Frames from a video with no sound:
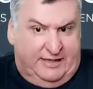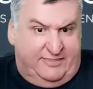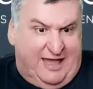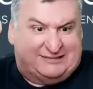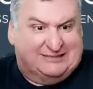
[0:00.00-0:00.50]

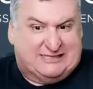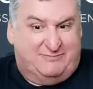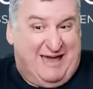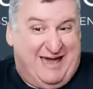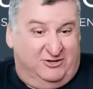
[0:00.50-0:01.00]
That doesn't
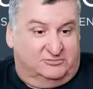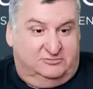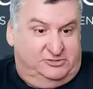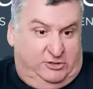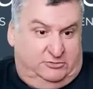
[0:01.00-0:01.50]
matter,
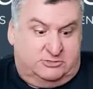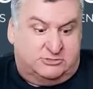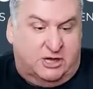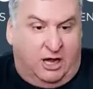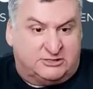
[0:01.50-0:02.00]

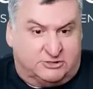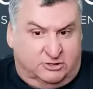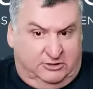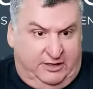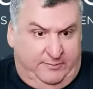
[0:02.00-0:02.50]
to us
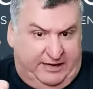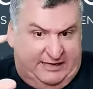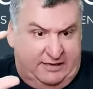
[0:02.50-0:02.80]
certainly, but